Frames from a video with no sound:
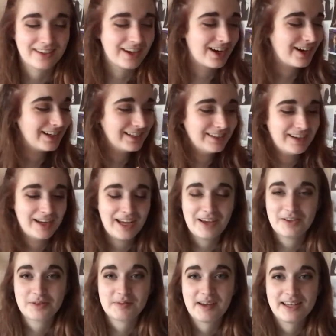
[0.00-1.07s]
Oh, it
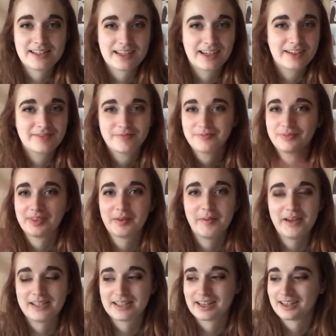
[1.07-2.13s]
was amazing,
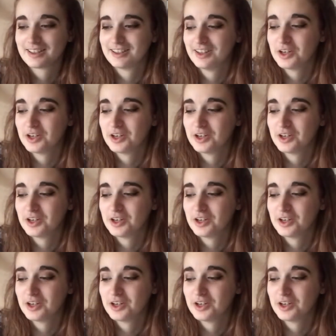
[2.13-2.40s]
amazing.